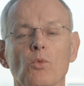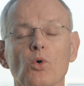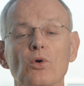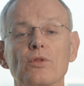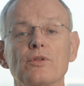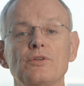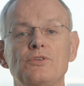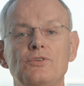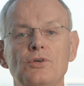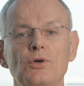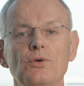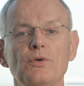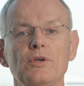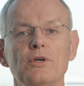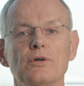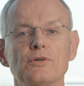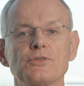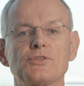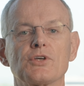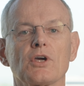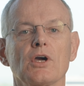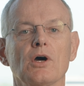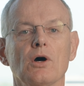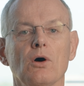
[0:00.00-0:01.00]
More than 2
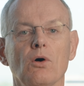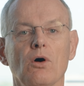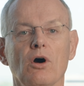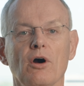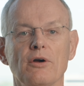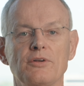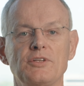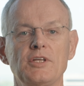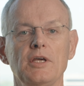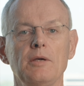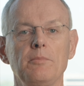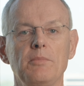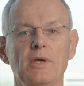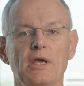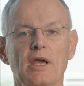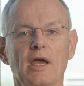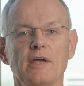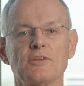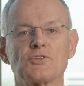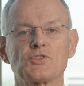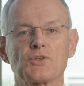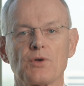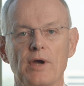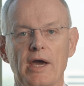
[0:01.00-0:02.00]
years ago, our team
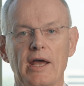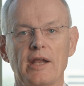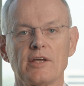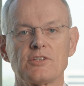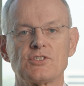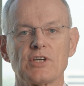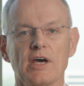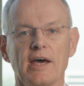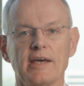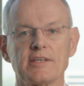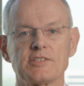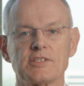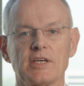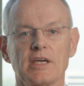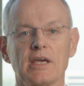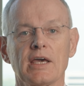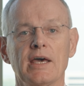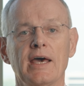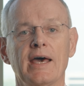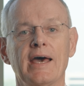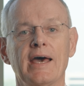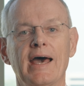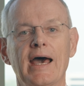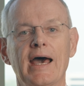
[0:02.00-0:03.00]
began strategizing
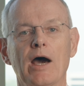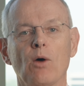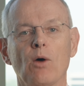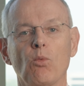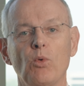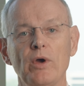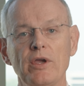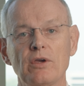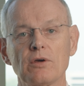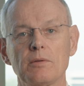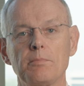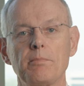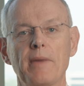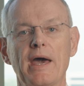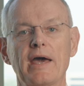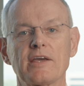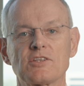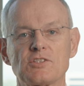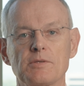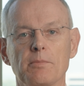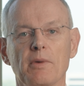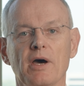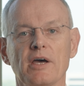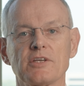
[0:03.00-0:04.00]
how we could
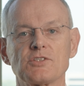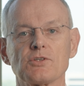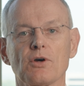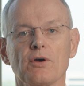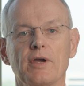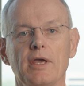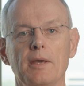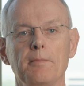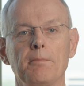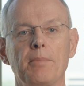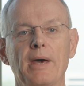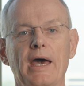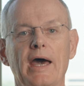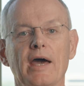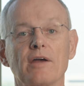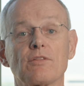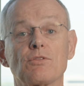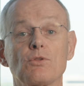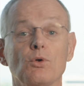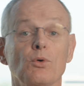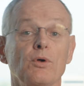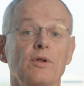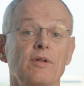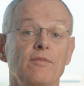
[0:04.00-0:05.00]
maximize our impact
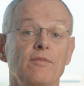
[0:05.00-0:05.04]
through an